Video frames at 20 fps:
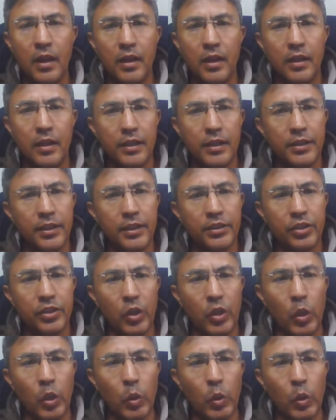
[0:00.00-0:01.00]
not
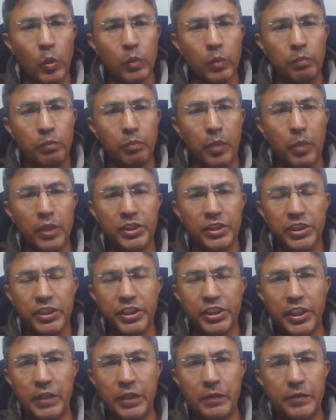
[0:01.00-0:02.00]
all
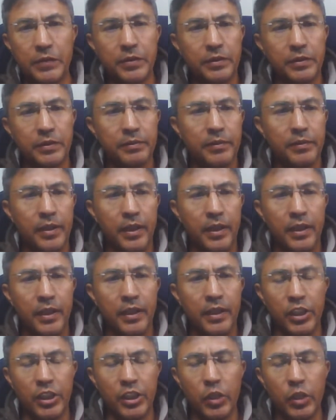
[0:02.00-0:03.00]
positive.
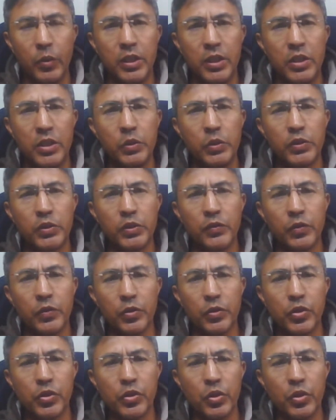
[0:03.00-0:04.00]
No one knows for
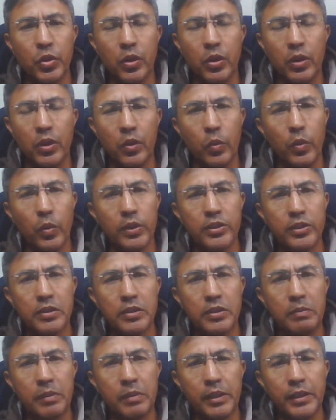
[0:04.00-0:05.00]
sure what is
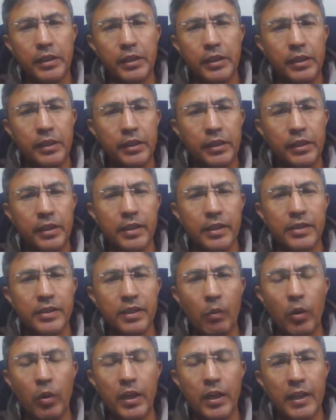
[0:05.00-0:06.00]
playing in
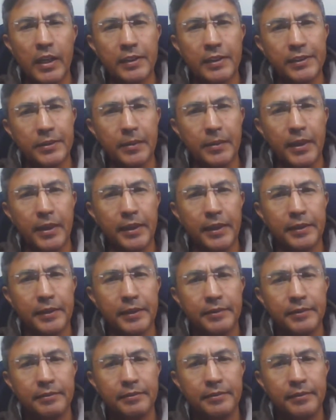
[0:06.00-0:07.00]
someone else's mind.
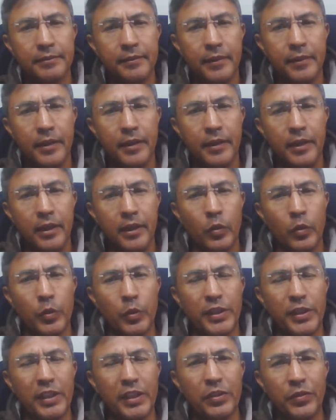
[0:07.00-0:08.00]
We
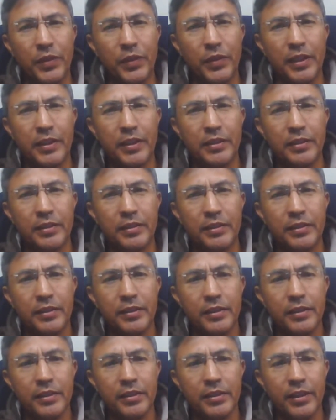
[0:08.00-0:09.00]
tend to think
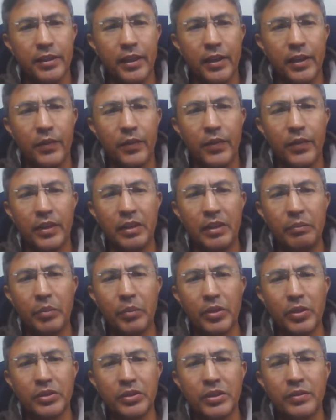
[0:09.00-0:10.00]
they are thinking
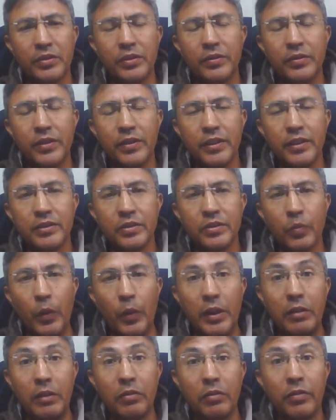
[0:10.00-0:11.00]
positive of us
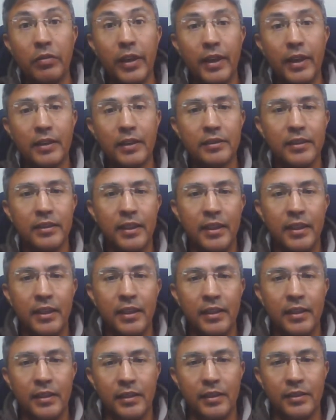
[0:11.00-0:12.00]
when in fact
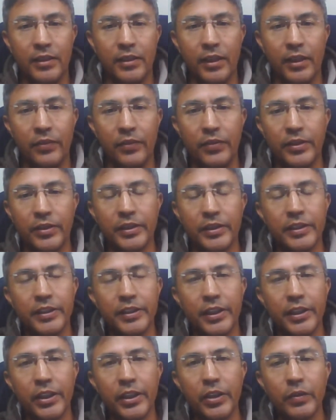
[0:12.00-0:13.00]
they are thinking
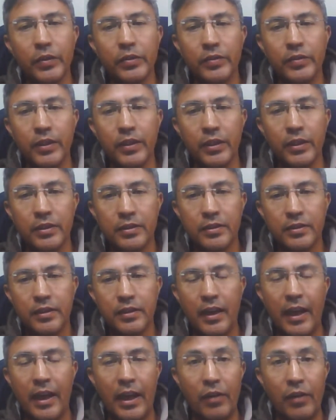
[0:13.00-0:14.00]
negative of us,
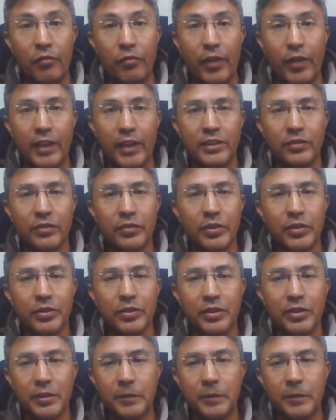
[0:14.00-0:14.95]
and vice versa.